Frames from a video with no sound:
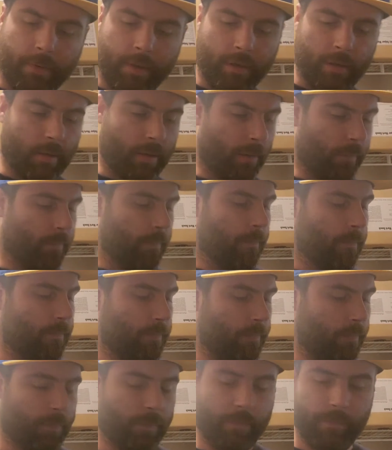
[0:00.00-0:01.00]
going to
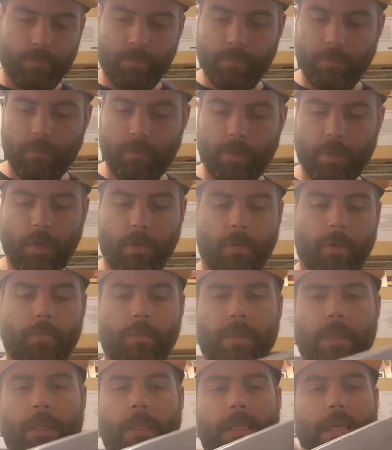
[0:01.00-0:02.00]
show them
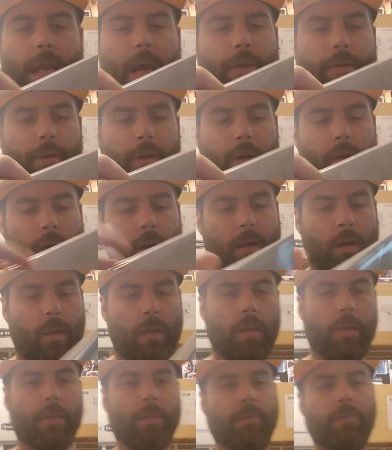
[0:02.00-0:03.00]
together.
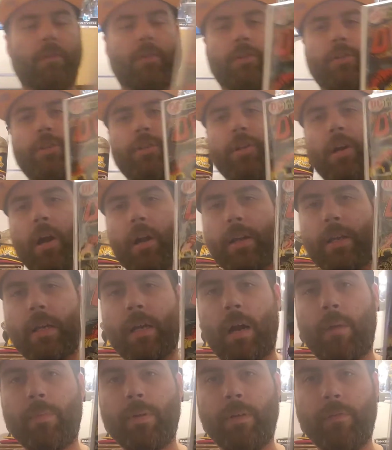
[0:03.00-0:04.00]
This is a shoddy
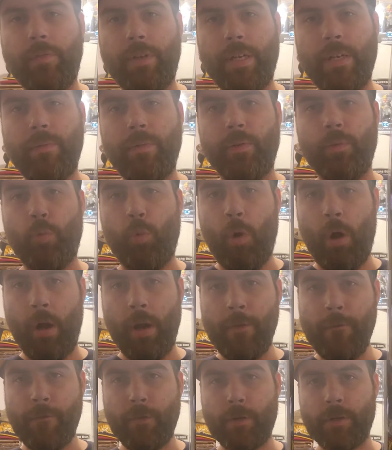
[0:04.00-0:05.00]
copy of Demon
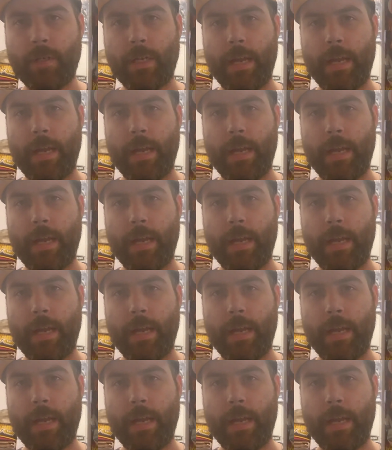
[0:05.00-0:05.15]
1, First